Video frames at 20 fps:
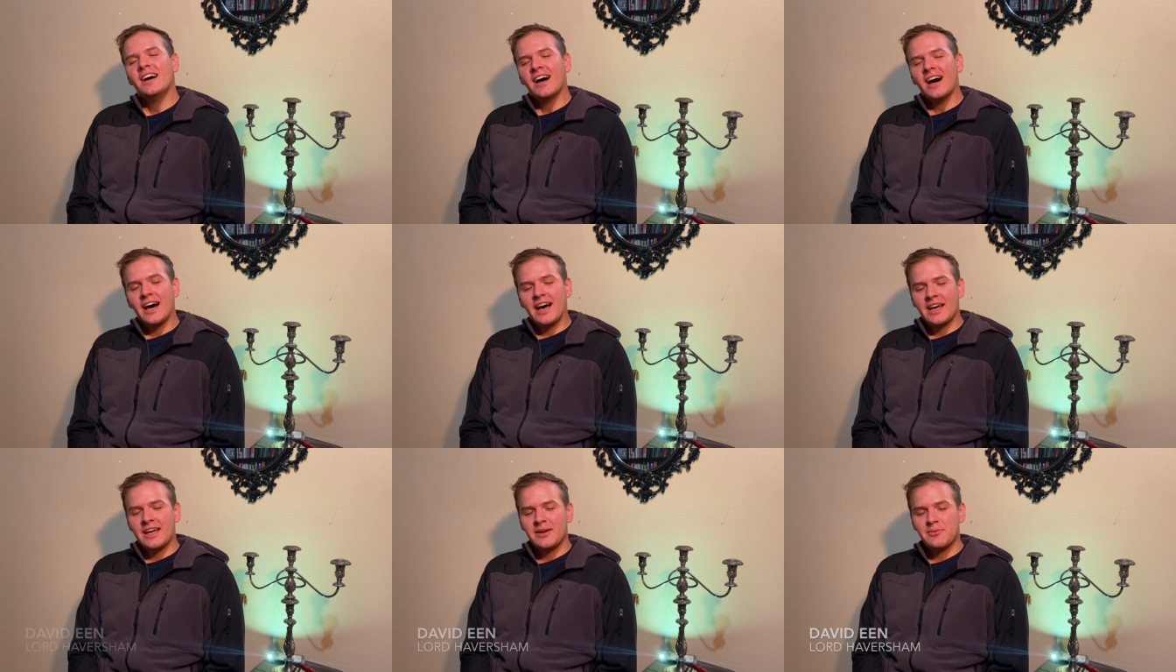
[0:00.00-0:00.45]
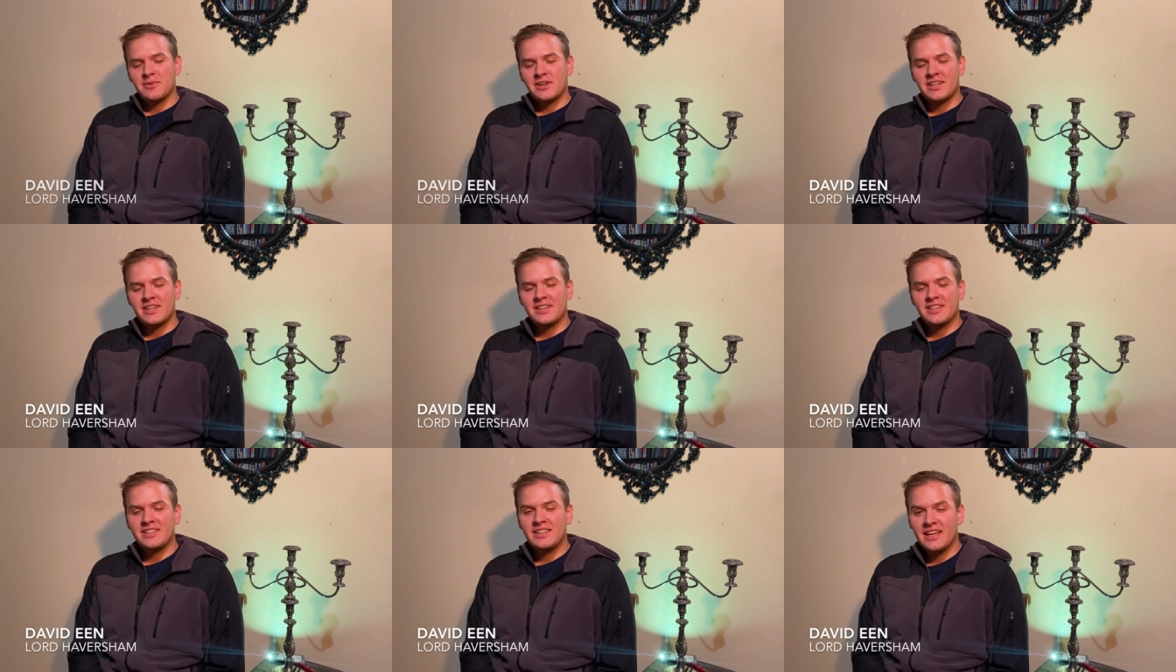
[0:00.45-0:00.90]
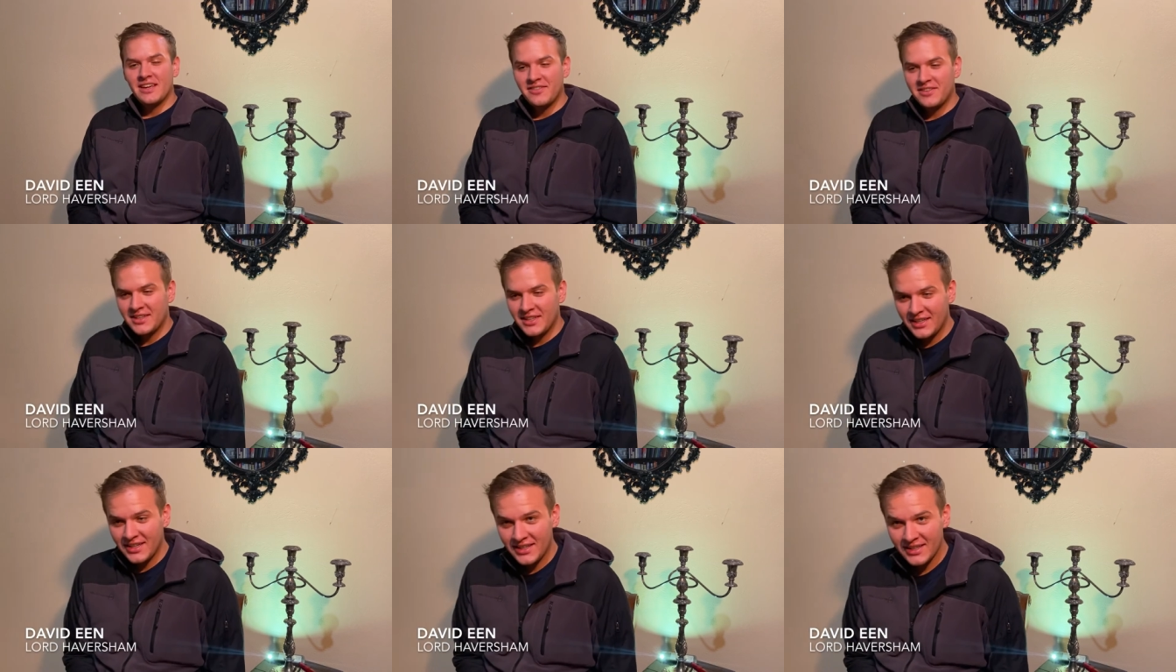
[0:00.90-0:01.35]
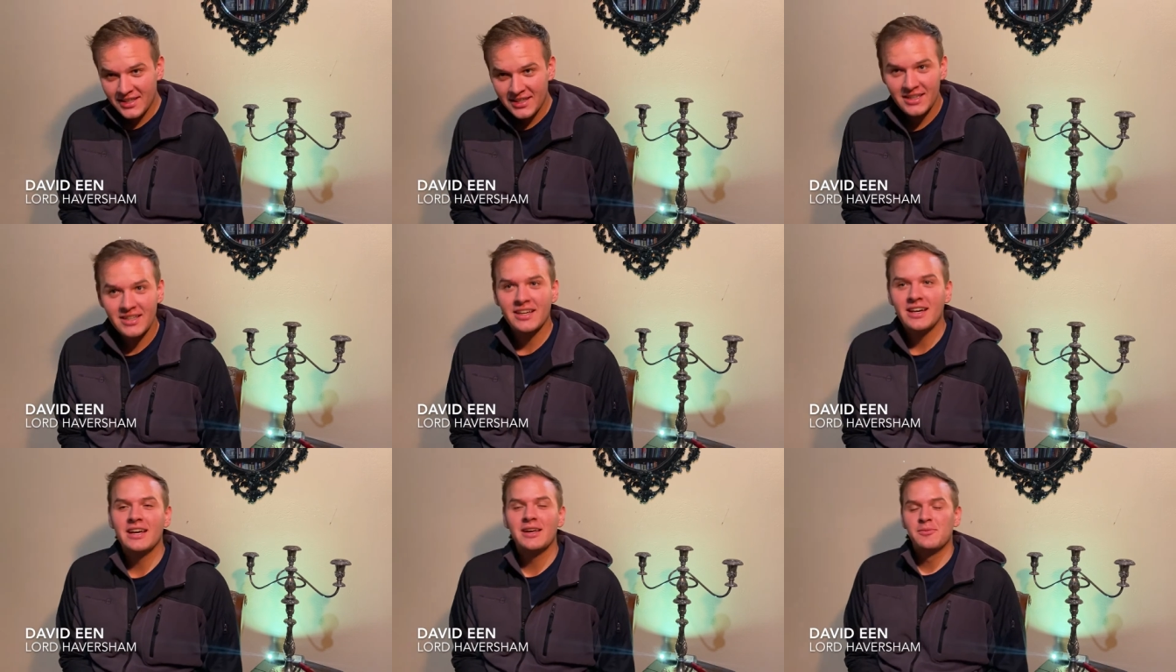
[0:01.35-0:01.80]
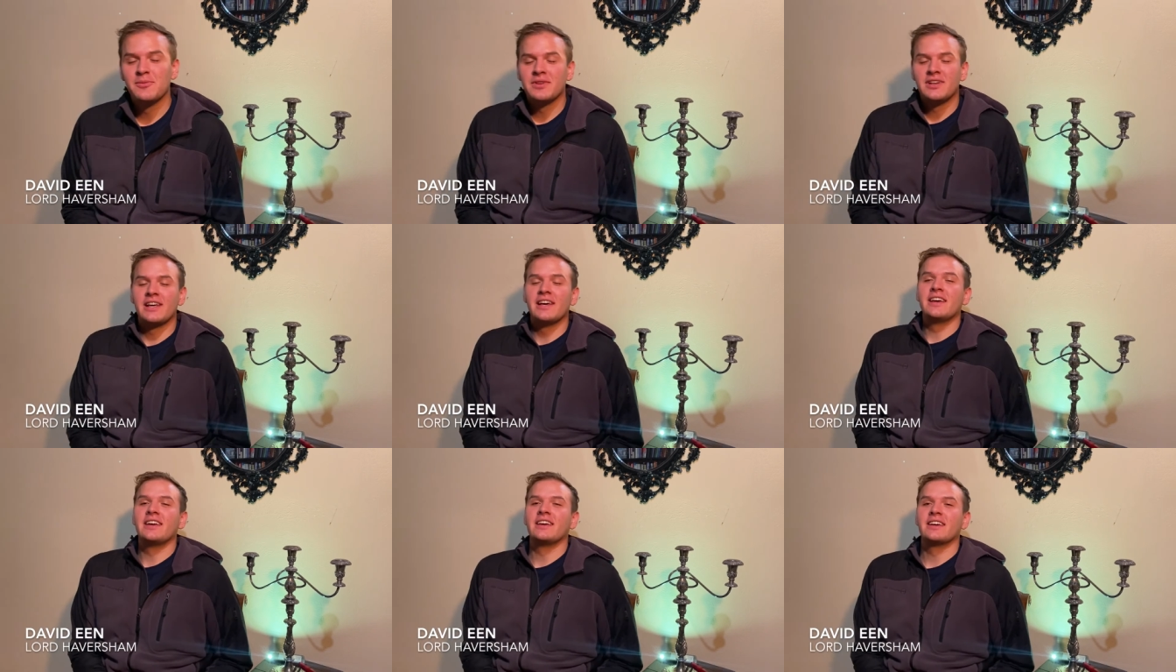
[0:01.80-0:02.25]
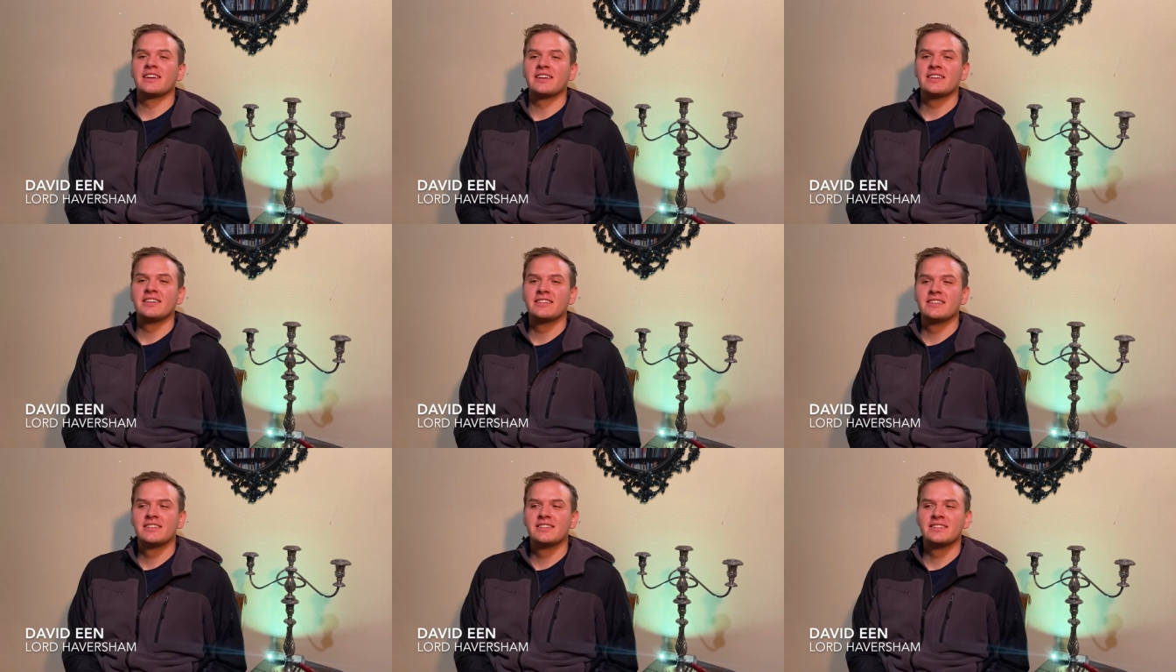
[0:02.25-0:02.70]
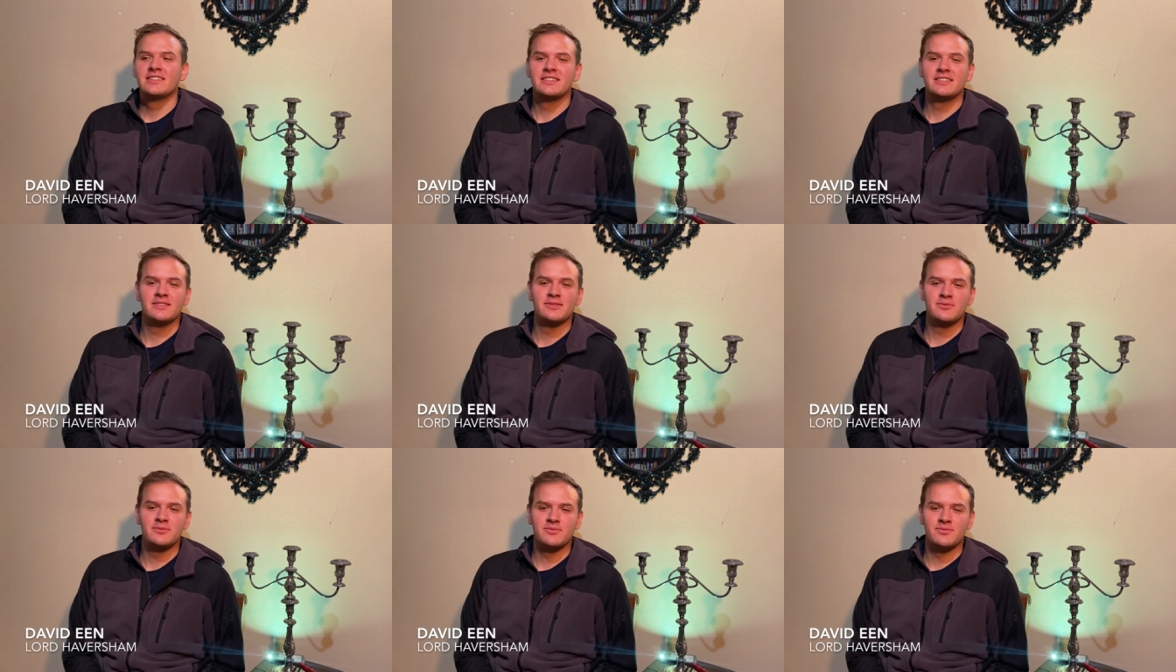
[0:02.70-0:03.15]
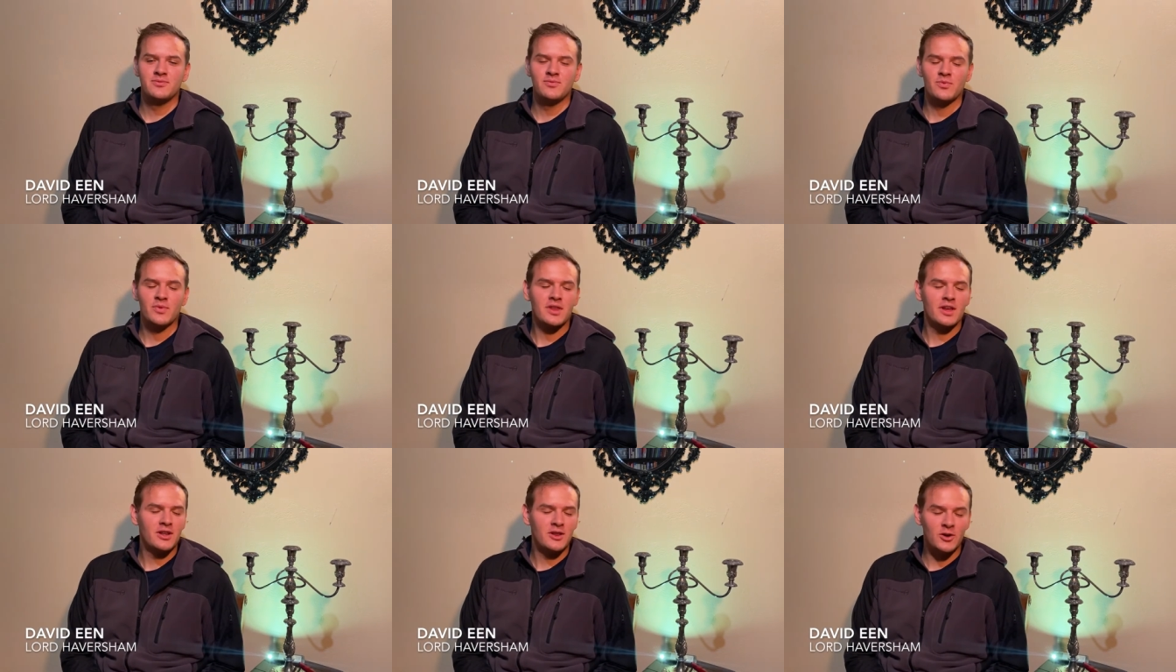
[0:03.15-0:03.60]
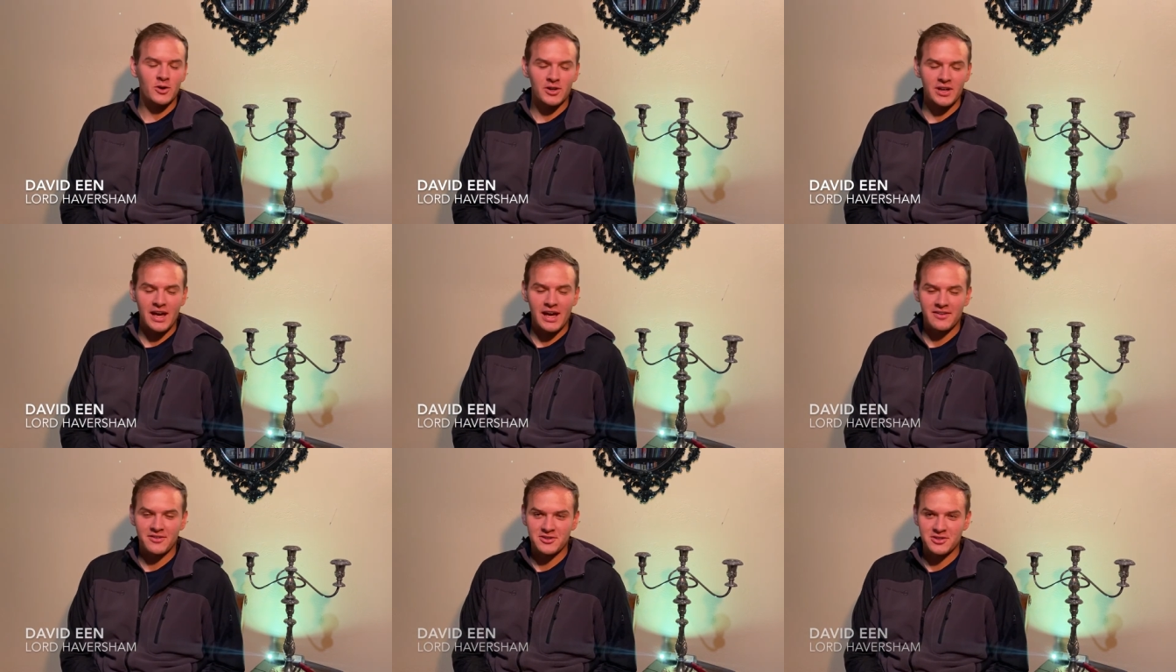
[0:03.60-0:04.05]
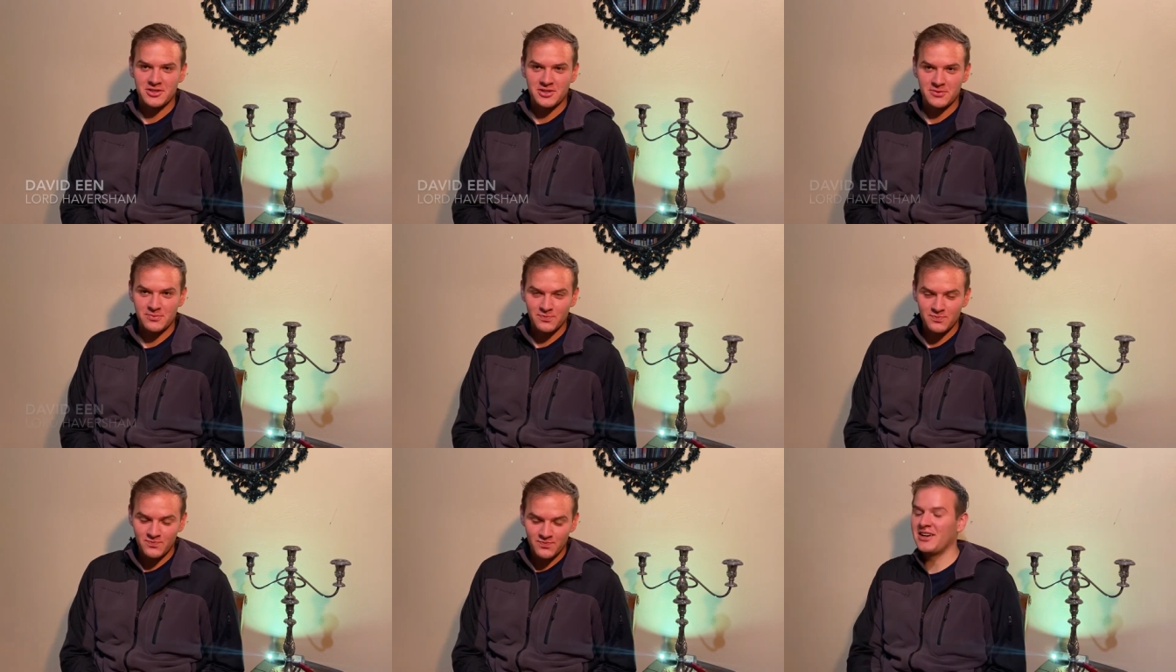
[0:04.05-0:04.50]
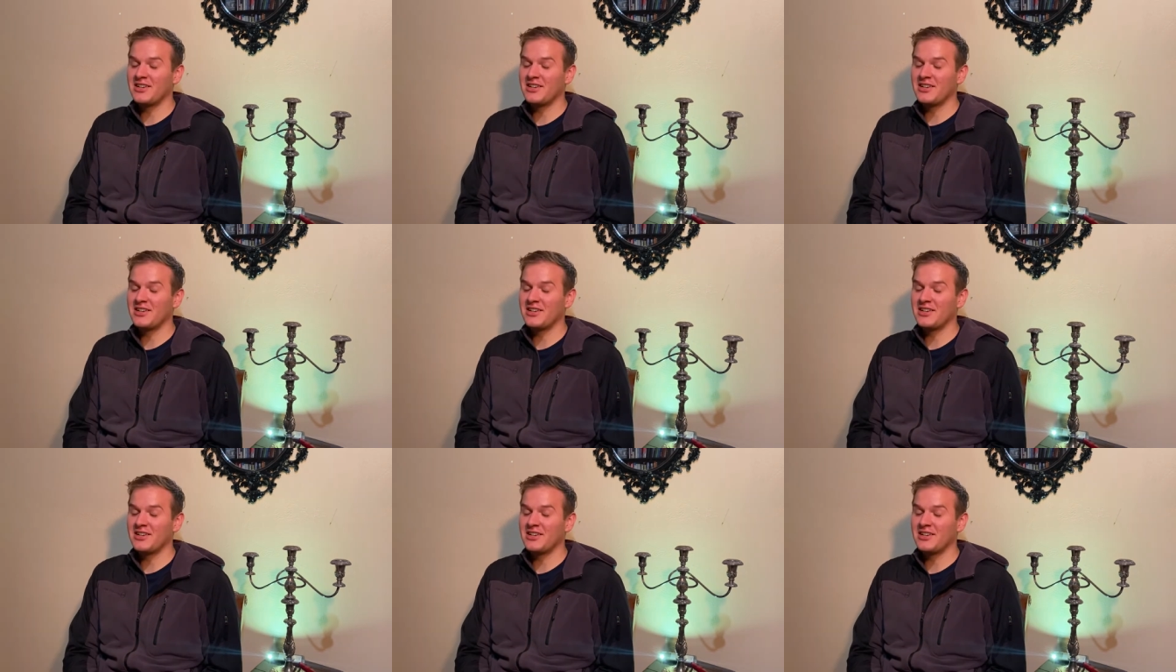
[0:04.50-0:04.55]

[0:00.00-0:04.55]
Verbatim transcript: I am David Een. I am playing Lord Haversham.